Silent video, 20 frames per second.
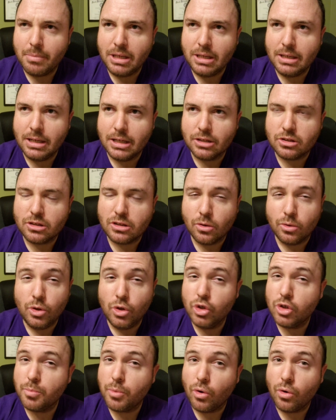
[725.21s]
mean, it's still
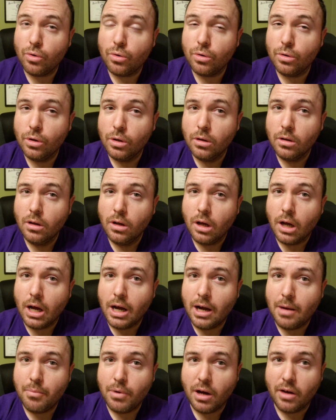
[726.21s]
usable,
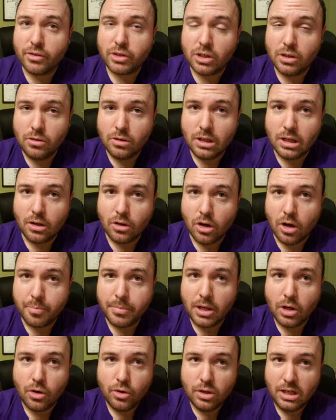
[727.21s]
but obviously you get
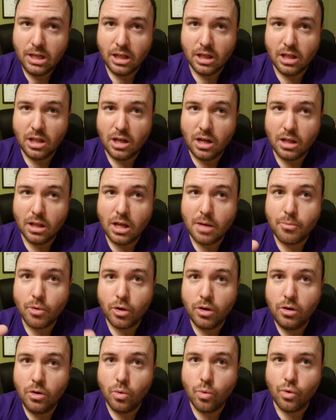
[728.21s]
up there, you get a lot
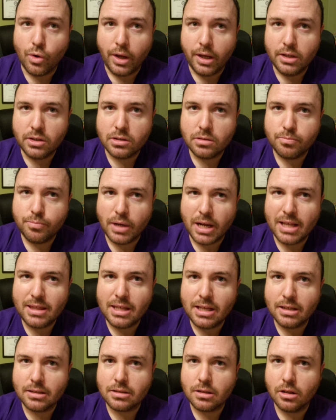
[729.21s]
more noise, but I
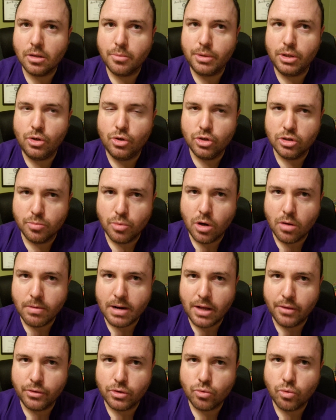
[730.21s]
think it's still be usable
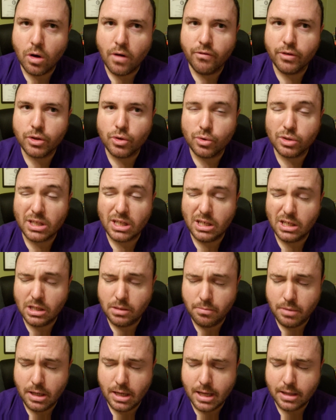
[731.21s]
around 12 or 13
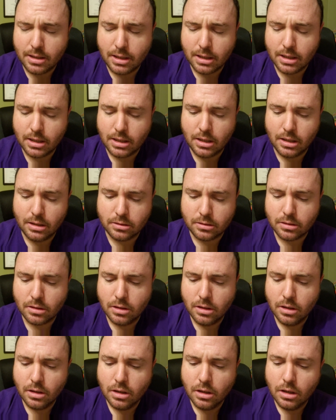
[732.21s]
dB, I think it is.
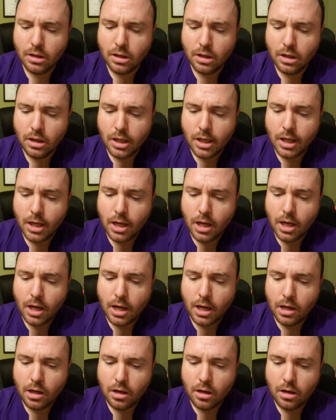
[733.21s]

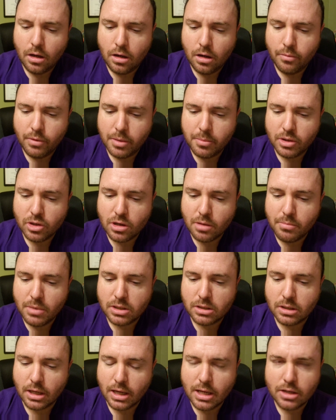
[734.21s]
I want to make sure I'm
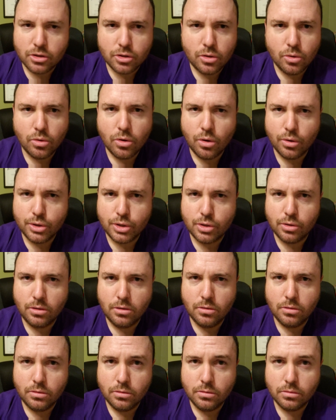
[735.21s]
missing it. It has two cold
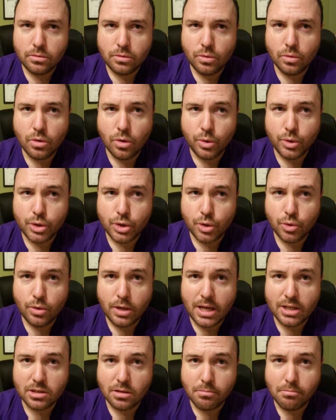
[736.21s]
shoe.
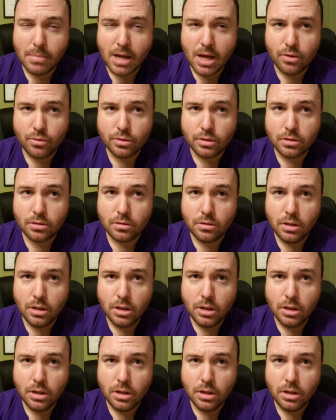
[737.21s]
It has a mount,